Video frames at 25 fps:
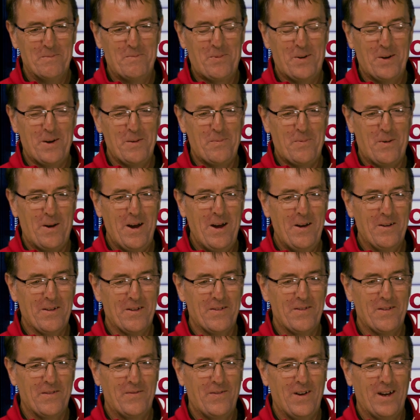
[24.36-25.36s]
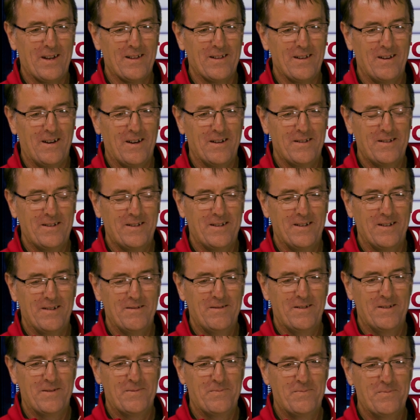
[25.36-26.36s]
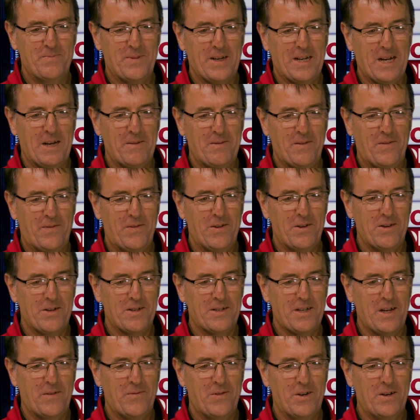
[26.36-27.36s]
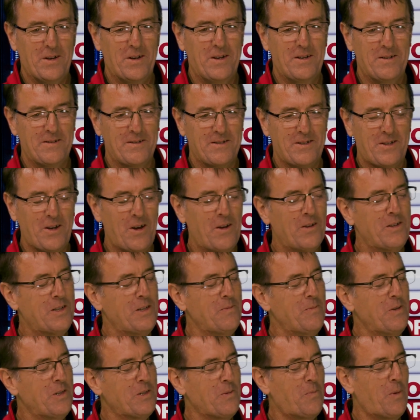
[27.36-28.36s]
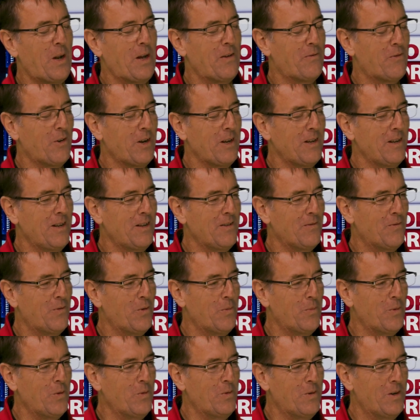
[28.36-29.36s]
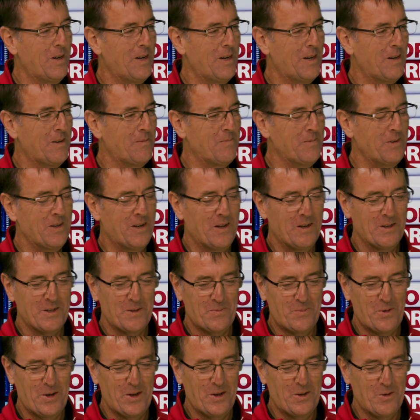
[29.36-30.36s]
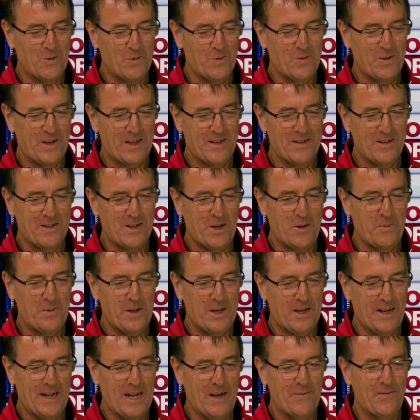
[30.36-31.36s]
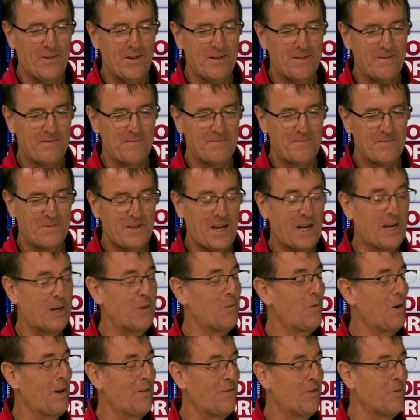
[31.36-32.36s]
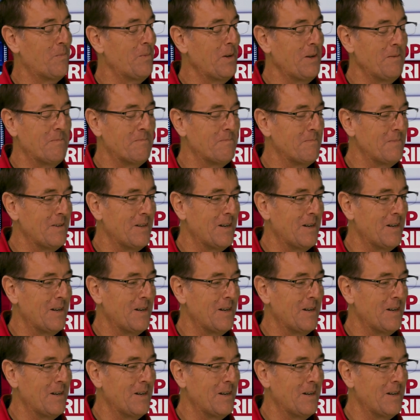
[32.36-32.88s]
I'm pretty proud of the fact that I, became the first ever Guernseyman to play for England at football. That's a pretty cool thing that nobody could ever take away from me.